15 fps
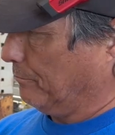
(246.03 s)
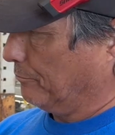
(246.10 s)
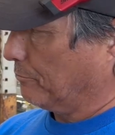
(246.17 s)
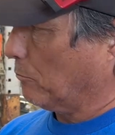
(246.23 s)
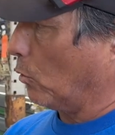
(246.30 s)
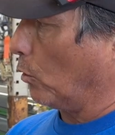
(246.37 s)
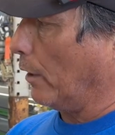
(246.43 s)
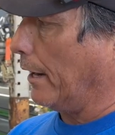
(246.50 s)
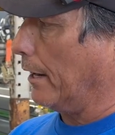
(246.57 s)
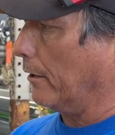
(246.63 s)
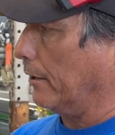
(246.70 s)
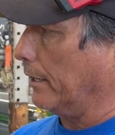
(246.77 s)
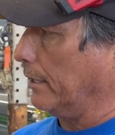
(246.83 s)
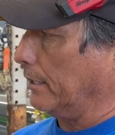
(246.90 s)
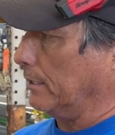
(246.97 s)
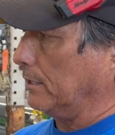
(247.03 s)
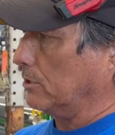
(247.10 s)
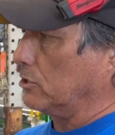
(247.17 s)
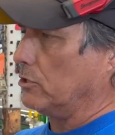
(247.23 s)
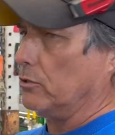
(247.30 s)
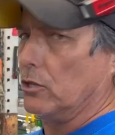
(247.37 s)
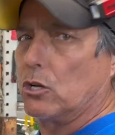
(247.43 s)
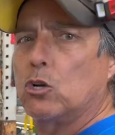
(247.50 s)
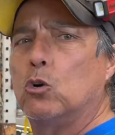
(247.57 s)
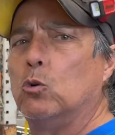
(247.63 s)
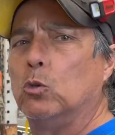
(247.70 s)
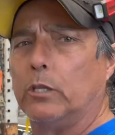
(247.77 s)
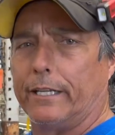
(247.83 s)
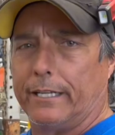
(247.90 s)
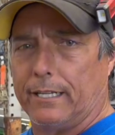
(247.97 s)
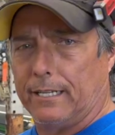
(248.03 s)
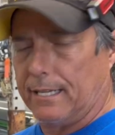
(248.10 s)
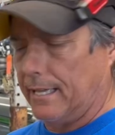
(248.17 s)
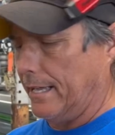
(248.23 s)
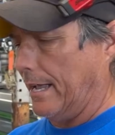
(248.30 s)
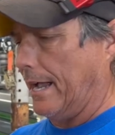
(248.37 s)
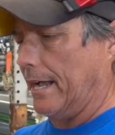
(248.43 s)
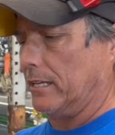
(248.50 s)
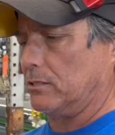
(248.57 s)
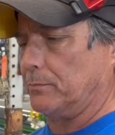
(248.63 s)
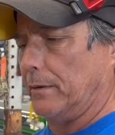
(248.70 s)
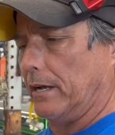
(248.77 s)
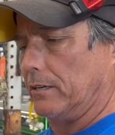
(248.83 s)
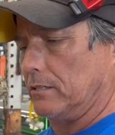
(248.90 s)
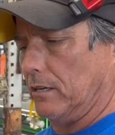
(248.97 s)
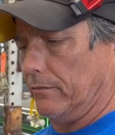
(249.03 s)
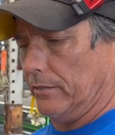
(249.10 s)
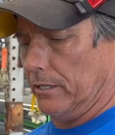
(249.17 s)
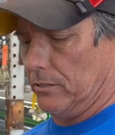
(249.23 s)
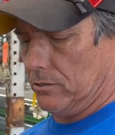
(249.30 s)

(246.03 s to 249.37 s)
more air into the cooling aspect of it.